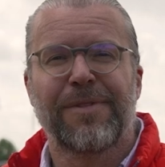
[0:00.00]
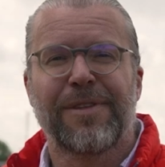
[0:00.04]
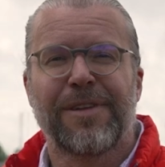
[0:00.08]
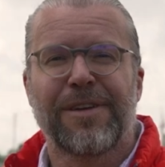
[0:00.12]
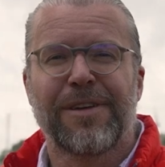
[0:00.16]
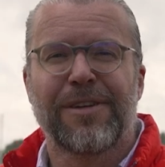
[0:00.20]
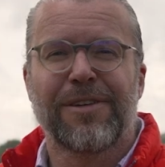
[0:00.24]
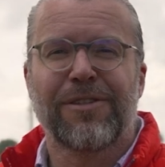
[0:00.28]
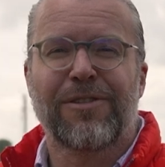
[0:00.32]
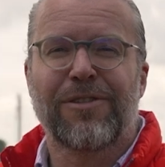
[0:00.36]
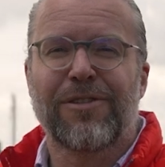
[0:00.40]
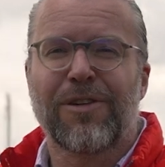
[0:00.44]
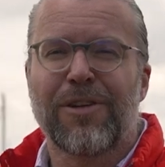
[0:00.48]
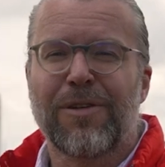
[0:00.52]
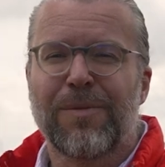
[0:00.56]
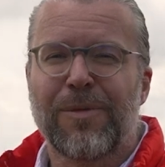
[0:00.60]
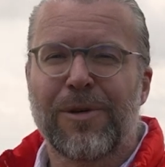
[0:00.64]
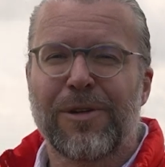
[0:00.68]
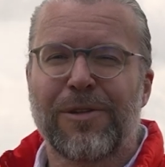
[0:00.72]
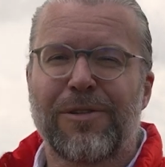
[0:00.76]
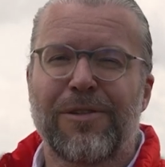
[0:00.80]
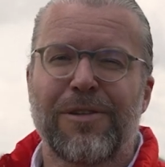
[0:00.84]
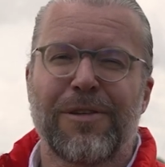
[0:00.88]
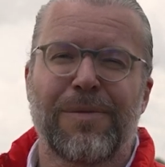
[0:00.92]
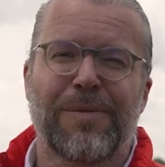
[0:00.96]
the
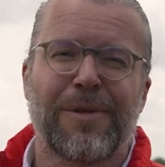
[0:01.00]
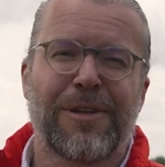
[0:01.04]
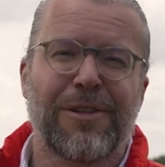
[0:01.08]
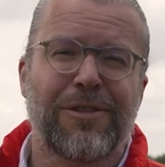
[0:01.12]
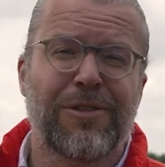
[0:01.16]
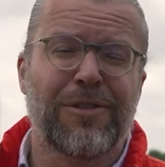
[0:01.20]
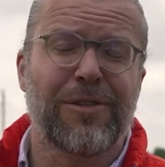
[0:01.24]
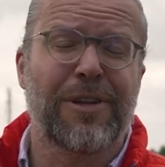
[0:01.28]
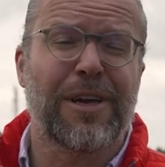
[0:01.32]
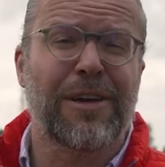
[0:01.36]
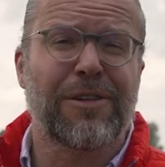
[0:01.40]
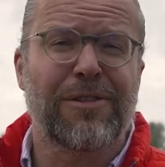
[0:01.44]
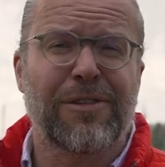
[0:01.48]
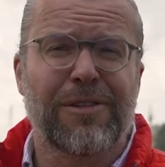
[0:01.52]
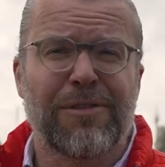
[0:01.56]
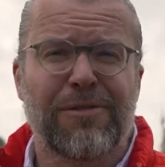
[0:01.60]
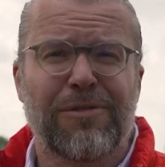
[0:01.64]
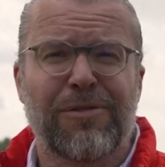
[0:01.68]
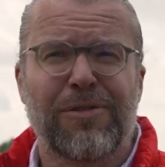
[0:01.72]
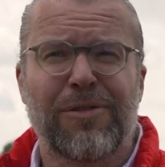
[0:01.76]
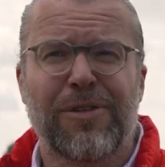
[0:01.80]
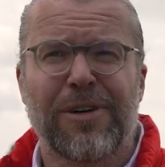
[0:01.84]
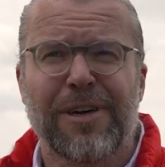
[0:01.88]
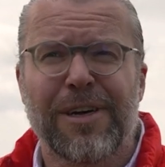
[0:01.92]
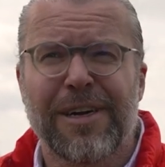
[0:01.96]
boat team in
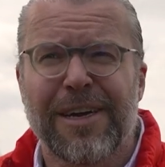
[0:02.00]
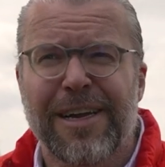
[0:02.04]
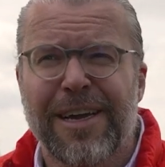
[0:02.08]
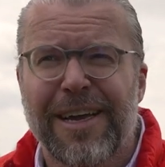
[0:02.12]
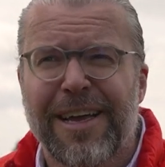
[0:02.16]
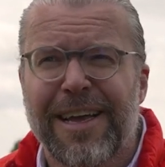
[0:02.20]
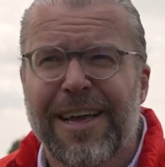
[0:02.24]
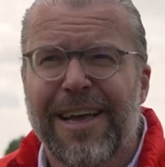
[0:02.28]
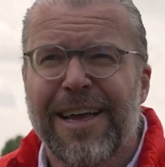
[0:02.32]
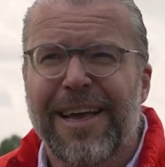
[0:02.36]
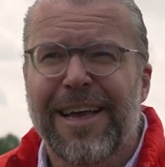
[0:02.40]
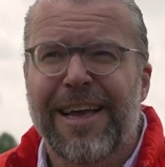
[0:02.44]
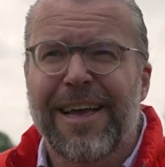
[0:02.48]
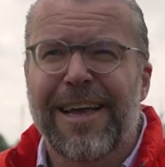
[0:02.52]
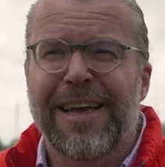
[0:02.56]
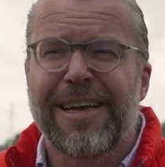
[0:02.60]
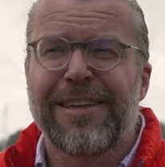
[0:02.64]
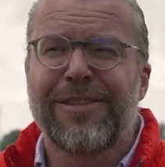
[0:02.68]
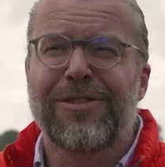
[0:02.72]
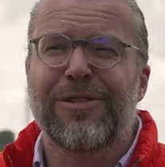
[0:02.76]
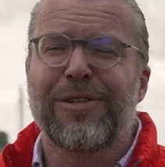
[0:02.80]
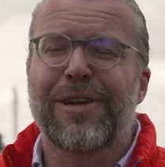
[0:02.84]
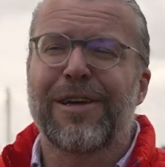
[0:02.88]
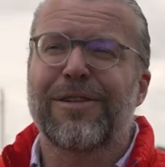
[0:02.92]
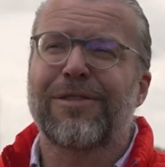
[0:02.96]
2004.
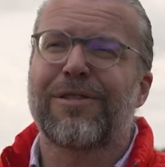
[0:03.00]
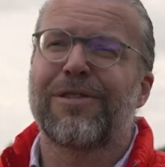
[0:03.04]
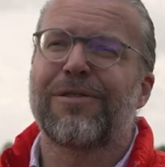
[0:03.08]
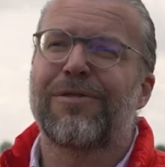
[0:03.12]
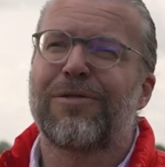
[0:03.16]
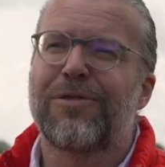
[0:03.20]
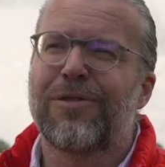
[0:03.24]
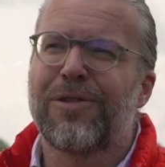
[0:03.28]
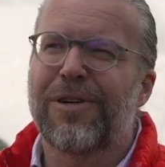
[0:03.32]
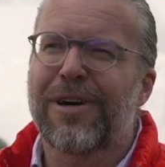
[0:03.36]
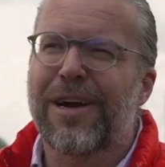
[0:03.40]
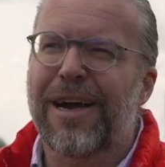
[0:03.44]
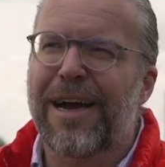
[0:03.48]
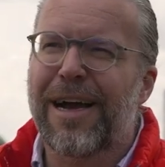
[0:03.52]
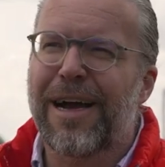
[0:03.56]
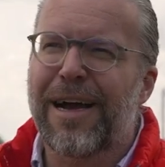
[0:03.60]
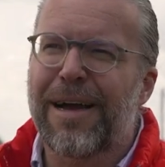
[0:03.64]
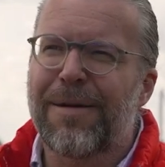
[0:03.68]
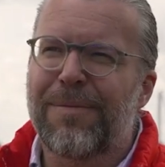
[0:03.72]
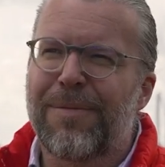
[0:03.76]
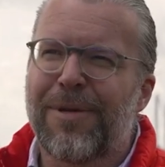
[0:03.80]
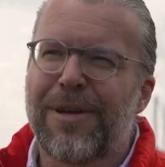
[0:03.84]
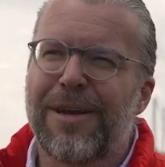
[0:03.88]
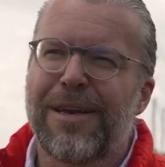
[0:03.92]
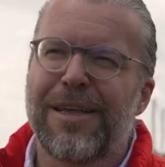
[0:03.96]
In 2004,
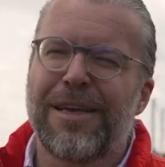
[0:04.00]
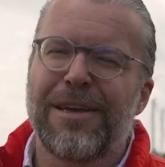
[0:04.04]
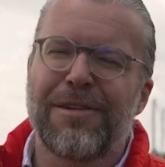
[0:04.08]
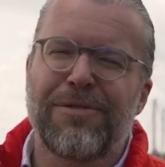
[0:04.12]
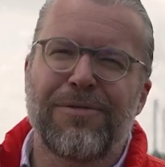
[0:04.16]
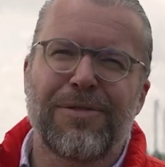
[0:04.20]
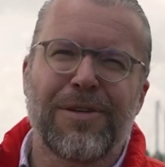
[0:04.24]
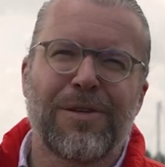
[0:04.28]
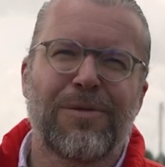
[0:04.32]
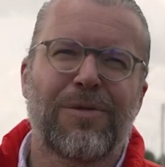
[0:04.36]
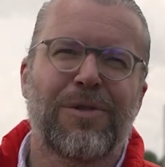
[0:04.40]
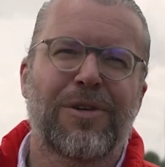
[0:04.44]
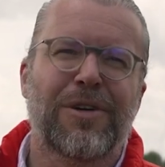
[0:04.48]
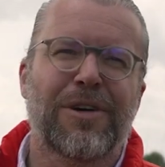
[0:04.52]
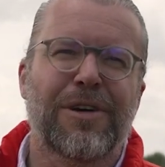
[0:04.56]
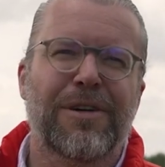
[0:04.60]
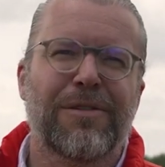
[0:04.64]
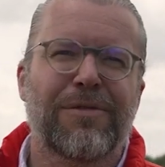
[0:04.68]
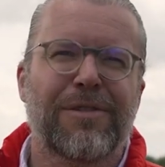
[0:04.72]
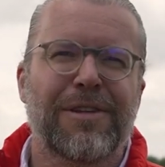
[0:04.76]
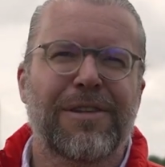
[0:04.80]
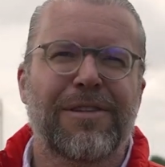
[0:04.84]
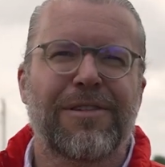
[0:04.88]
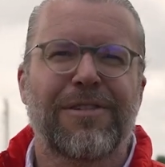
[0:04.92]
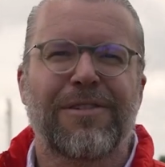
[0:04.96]
I believe we were
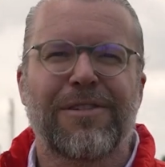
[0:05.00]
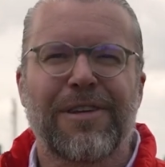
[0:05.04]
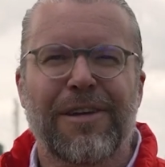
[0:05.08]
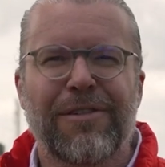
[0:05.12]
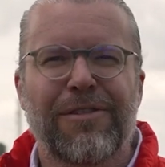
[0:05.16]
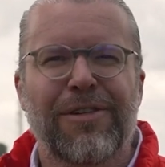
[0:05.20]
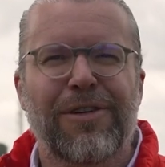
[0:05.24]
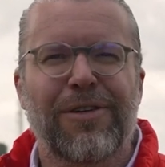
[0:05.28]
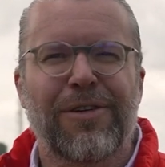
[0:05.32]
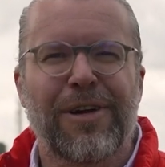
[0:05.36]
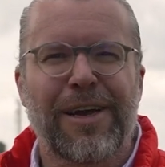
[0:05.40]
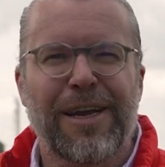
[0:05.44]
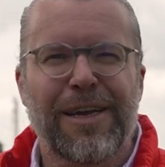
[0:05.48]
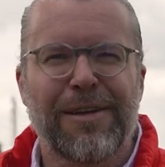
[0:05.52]
with seven or